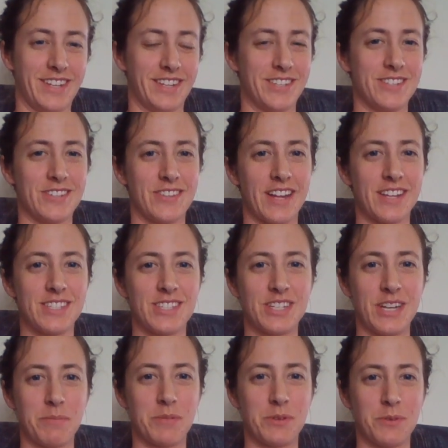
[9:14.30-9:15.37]
So that's
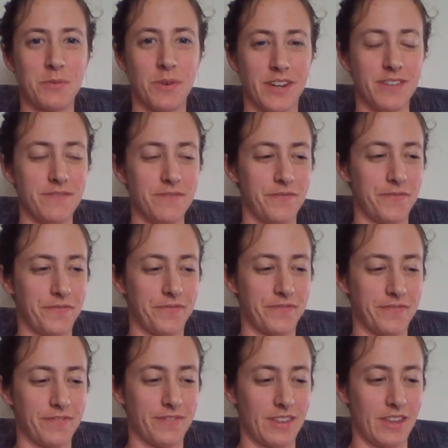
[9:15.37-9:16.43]
chapter 1.
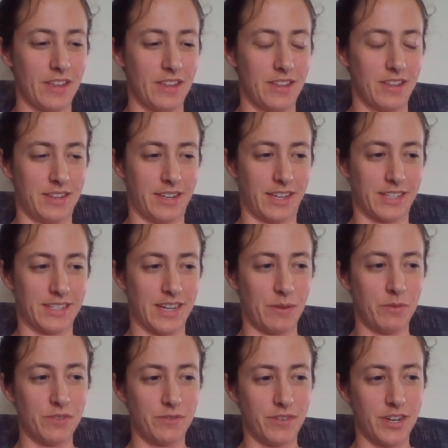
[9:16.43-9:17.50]
Next
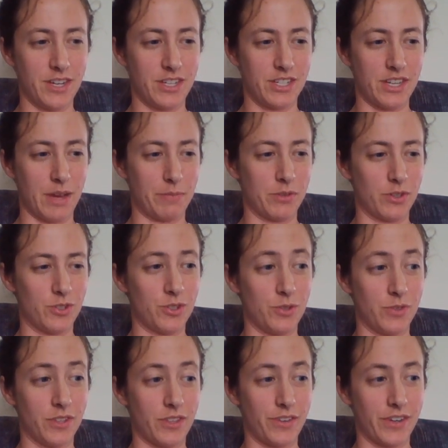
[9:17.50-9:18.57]
time we'll read chapter 2
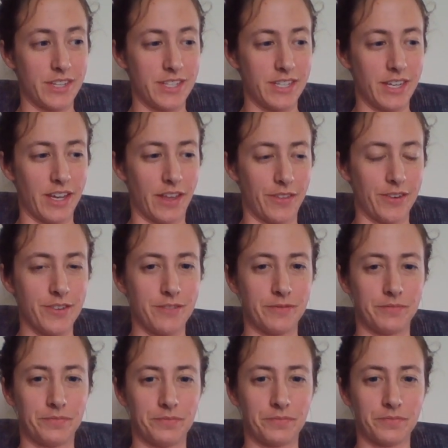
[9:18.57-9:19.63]
and 3 together.
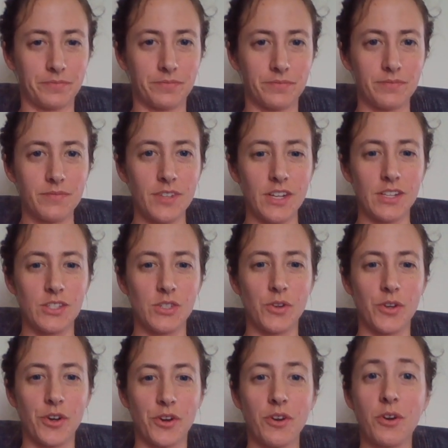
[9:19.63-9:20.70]
So
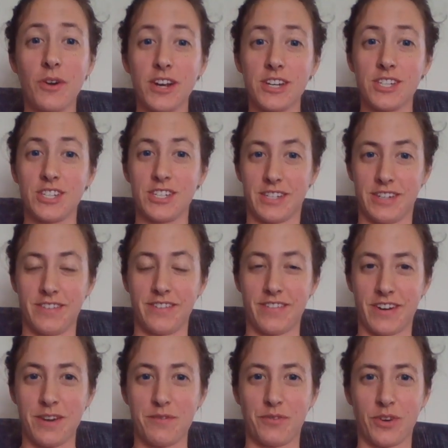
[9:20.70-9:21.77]
your question,
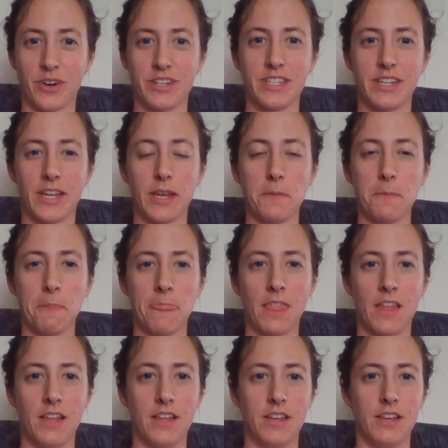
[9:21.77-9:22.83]
right, for today,
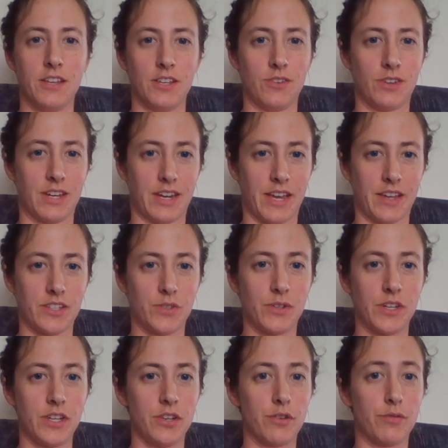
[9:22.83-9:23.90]
you can answer it
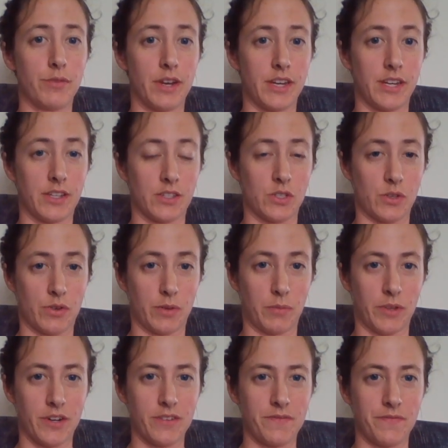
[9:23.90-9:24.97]
in your writing
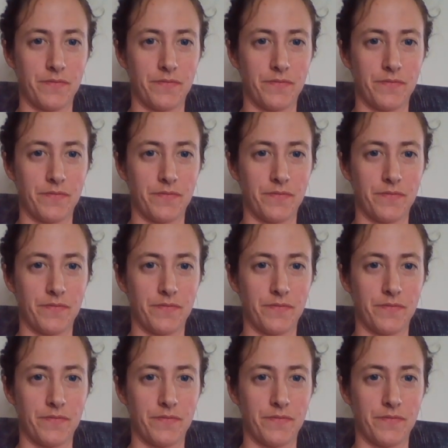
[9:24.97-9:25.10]
scribbler.